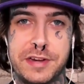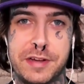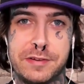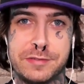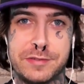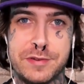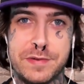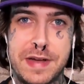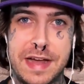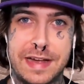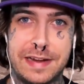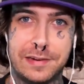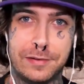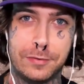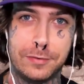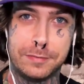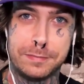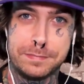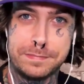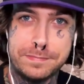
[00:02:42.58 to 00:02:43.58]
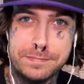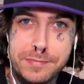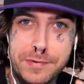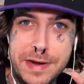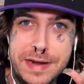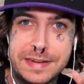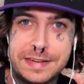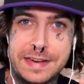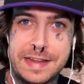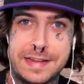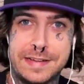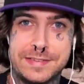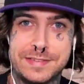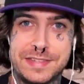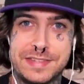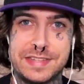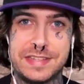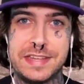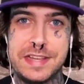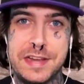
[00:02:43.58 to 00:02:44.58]
try little
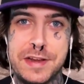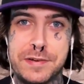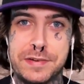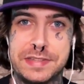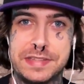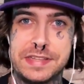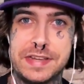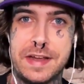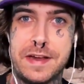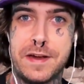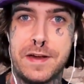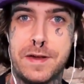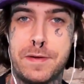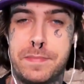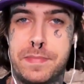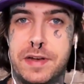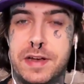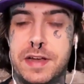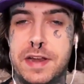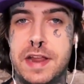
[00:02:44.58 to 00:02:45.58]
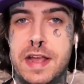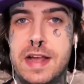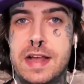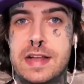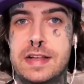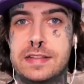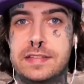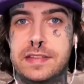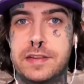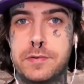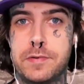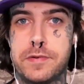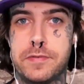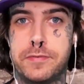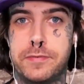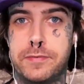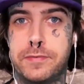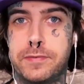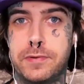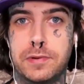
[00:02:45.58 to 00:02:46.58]
breakdowns here and there, but they were
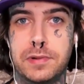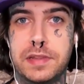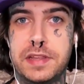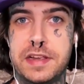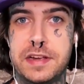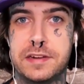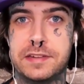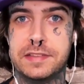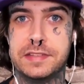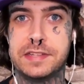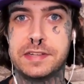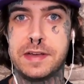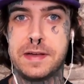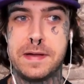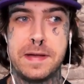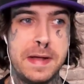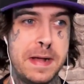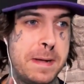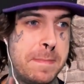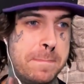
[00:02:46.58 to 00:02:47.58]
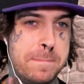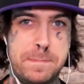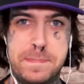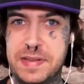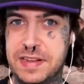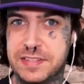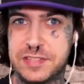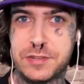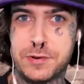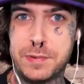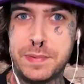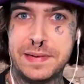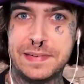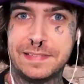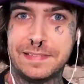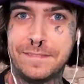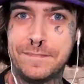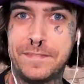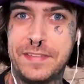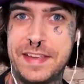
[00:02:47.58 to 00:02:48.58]
fully on the big
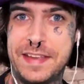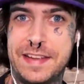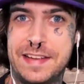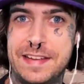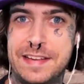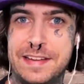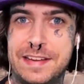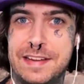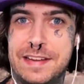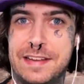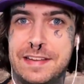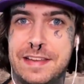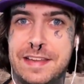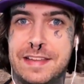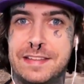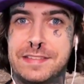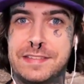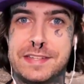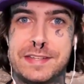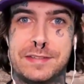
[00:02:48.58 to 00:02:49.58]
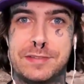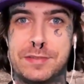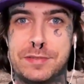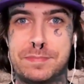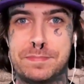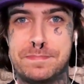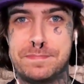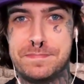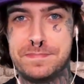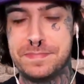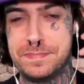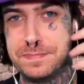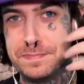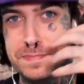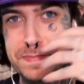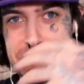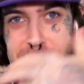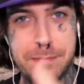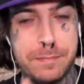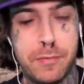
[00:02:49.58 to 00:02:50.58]
squeal thing and the
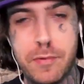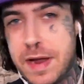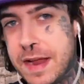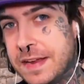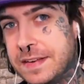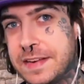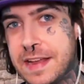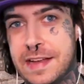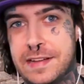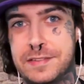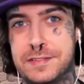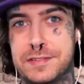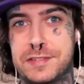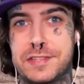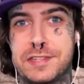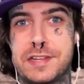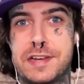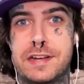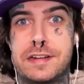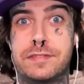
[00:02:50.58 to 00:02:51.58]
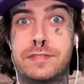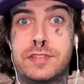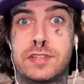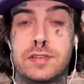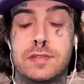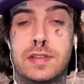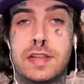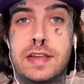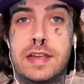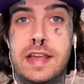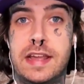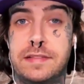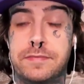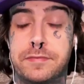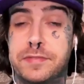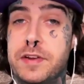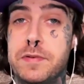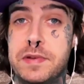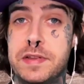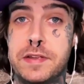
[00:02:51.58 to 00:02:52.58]
big breakdown stuff. So like, and
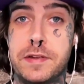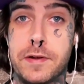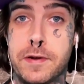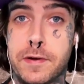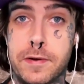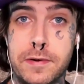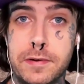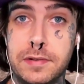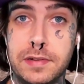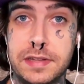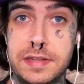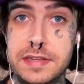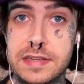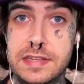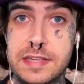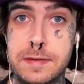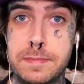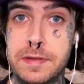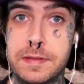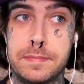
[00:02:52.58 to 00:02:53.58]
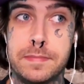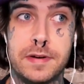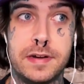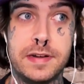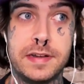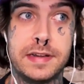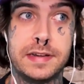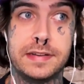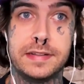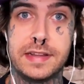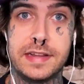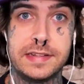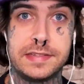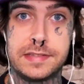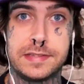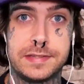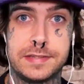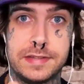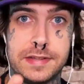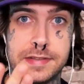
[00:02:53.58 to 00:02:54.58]
very early, keep in mind
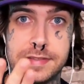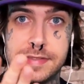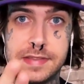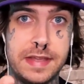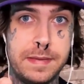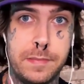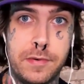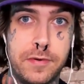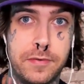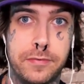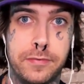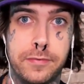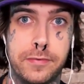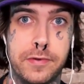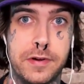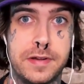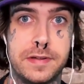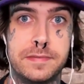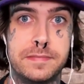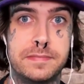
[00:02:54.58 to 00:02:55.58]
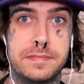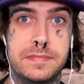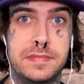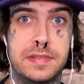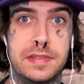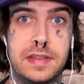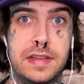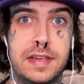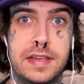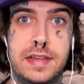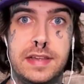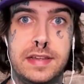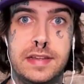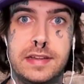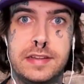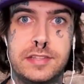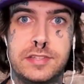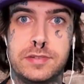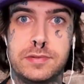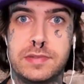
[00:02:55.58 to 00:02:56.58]
that's a demo from like
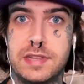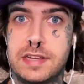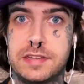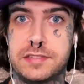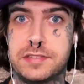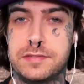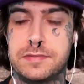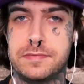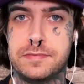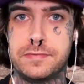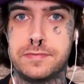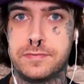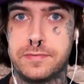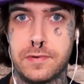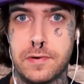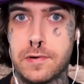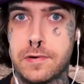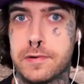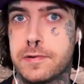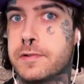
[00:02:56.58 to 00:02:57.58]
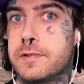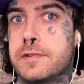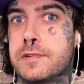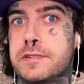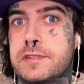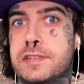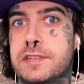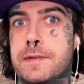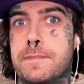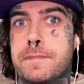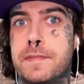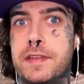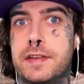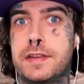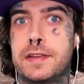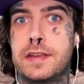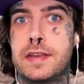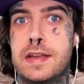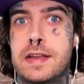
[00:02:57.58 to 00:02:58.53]
2004 or something.